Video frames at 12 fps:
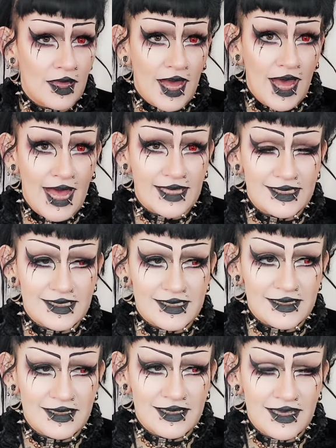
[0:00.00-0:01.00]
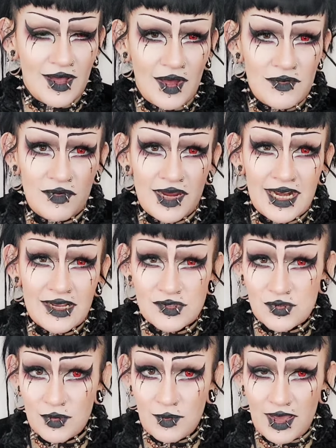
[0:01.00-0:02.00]
and I really
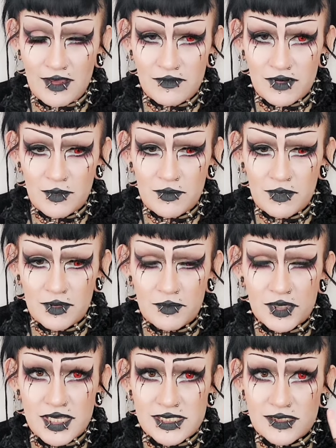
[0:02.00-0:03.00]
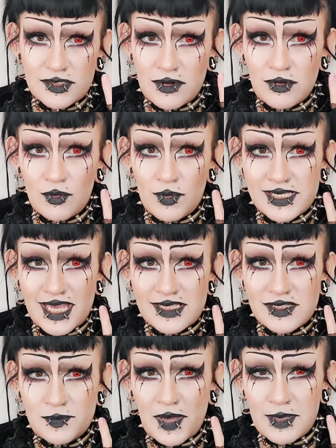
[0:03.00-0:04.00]
enjoy wearing them because I don't always get
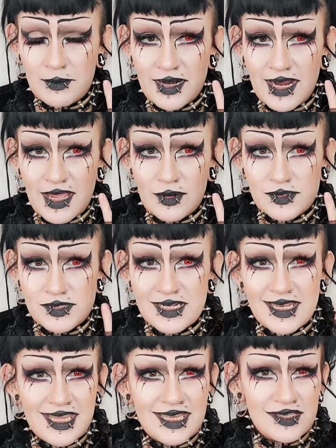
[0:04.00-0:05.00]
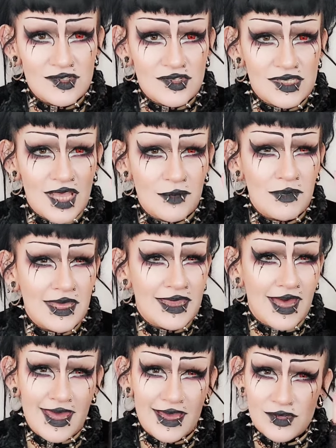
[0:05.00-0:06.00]
to paint my nails, and these just give me
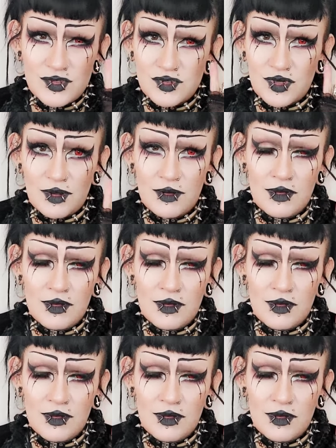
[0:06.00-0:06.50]
that extra